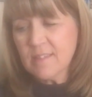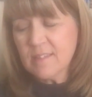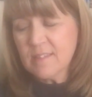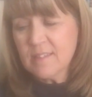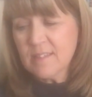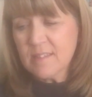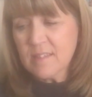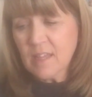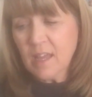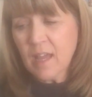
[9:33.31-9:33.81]

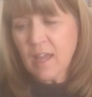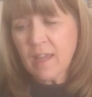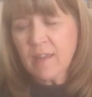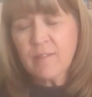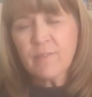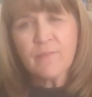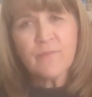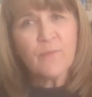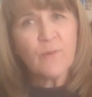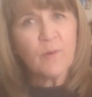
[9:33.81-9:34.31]

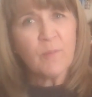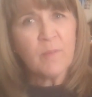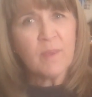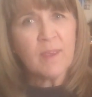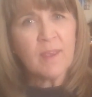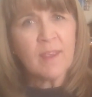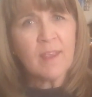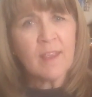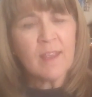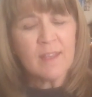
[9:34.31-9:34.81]
design for
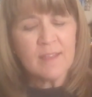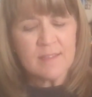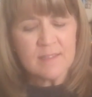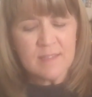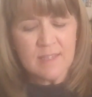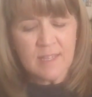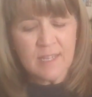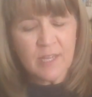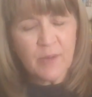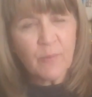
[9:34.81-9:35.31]
me is
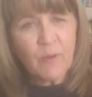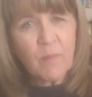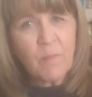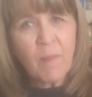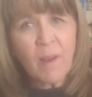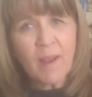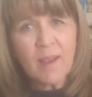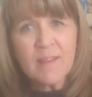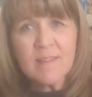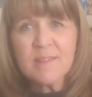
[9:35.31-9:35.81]
that it
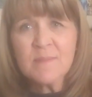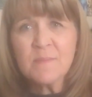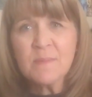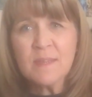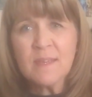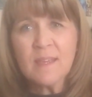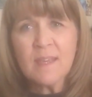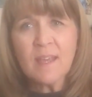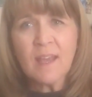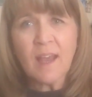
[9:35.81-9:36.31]
reminds
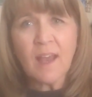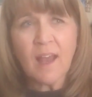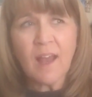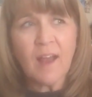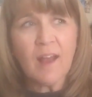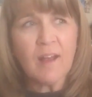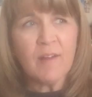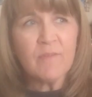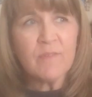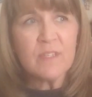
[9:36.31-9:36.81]
me
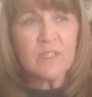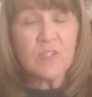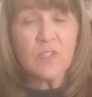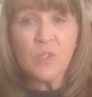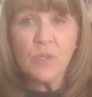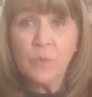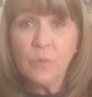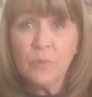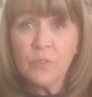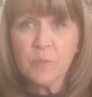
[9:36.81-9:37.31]
of this
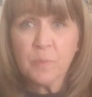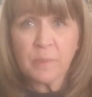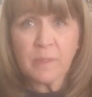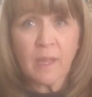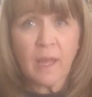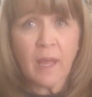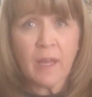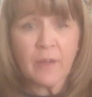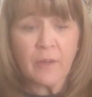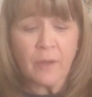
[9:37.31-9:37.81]
huge
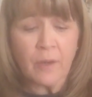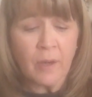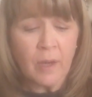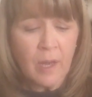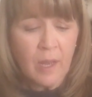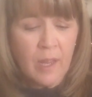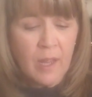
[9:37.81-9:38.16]
platter